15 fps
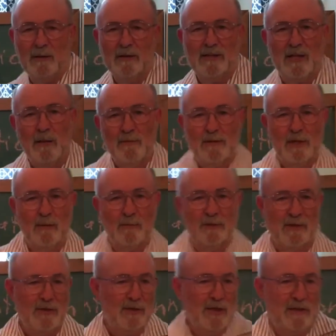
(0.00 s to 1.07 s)
Some
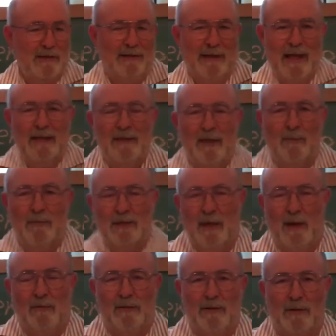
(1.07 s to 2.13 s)
subjects just lend
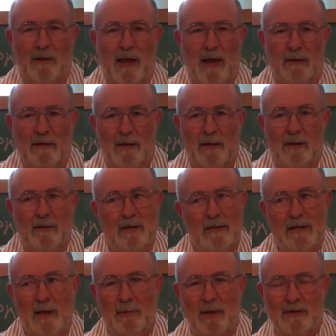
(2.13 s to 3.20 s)
themselves to that. The
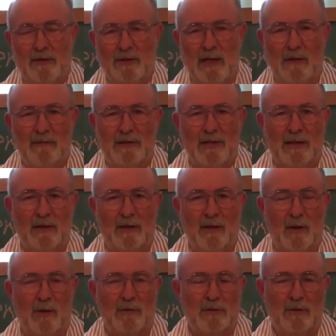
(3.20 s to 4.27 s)
example I just gave a second
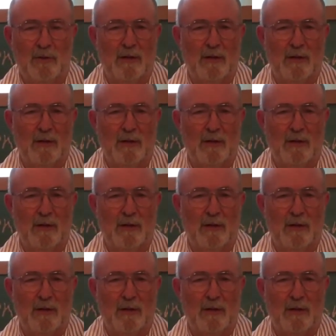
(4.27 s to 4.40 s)
ago is a good